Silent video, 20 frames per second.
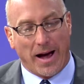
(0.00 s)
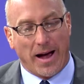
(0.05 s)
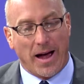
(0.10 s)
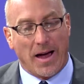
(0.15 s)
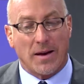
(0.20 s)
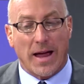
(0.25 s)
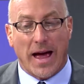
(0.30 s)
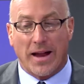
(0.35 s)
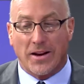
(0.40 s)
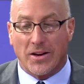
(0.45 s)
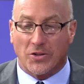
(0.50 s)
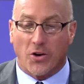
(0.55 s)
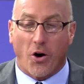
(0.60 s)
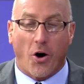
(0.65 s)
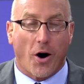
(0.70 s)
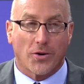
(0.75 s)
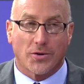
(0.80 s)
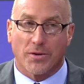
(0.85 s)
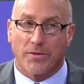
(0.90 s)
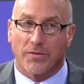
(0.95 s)
and it's
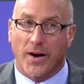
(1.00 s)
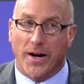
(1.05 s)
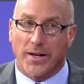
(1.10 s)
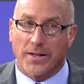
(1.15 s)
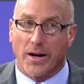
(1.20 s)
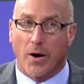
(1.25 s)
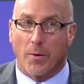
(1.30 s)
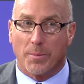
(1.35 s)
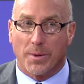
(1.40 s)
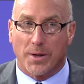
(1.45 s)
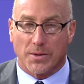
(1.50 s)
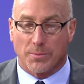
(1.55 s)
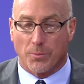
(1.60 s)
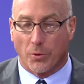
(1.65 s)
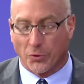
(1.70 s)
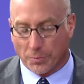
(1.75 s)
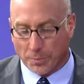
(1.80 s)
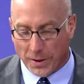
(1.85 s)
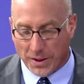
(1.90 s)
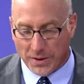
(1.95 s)
hard to find out because
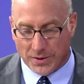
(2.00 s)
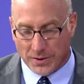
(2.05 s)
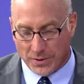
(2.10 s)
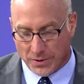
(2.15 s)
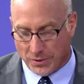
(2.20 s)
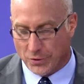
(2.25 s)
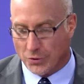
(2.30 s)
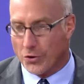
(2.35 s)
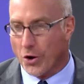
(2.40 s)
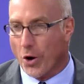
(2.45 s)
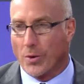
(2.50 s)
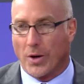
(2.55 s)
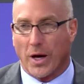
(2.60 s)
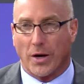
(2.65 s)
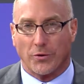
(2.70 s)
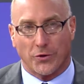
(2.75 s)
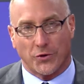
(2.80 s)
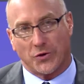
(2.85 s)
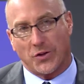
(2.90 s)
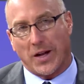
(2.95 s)
most places don't
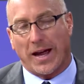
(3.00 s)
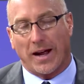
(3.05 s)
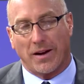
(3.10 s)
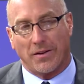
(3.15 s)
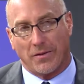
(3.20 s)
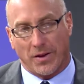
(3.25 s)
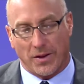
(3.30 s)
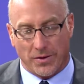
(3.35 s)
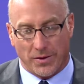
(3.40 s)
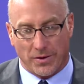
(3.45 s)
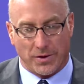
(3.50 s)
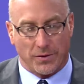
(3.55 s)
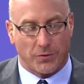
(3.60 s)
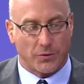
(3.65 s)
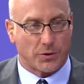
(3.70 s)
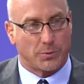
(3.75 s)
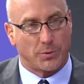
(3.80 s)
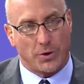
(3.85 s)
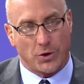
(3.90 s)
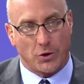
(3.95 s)
understand that the
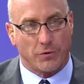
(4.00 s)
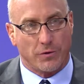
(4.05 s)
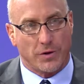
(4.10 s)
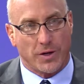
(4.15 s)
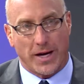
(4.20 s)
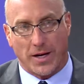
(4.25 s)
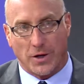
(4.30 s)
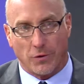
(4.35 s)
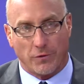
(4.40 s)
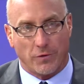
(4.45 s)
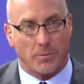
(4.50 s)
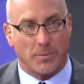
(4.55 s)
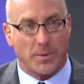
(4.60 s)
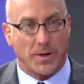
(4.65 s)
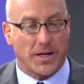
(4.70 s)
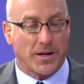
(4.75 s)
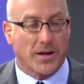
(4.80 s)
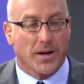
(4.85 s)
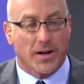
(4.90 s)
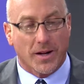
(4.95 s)
difference between UVA and
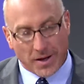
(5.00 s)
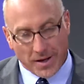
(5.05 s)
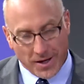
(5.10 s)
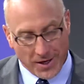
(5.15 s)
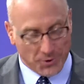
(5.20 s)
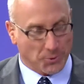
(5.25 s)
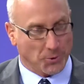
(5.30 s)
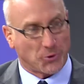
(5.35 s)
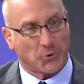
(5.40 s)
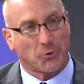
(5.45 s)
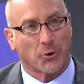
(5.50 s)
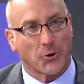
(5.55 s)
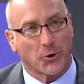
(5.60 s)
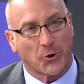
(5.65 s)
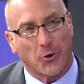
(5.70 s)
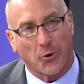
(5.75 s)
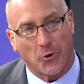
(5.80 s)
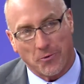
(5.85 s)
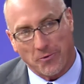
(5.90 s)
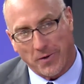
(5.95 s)
UVB is what's
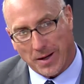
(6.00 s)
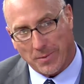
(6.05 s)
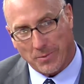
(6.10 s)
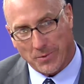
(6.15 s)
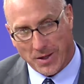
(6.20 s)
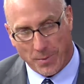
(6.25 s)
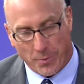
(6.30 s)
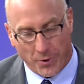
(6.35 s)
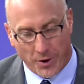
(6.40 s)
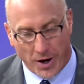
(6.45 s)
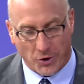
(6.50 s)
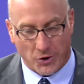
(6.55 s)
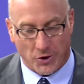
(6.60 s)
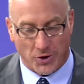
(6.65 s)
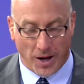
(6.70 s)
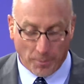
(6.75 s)
critical in vitamin D production.